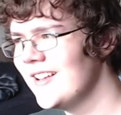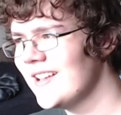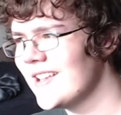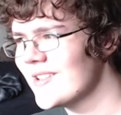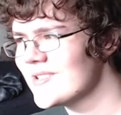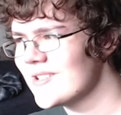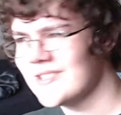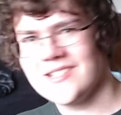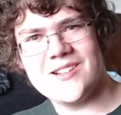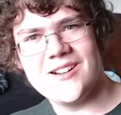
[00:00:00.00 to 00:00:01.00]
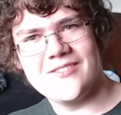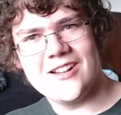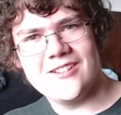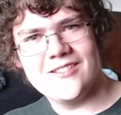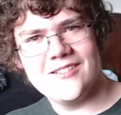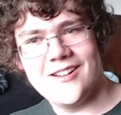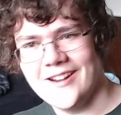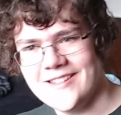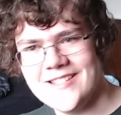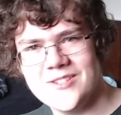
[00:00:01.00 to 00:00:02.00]
Yeah, there's nothing to talk about. All
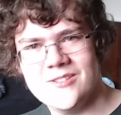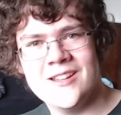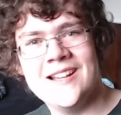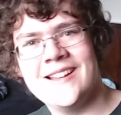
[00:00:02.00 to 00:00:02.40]
right, see ya, dude.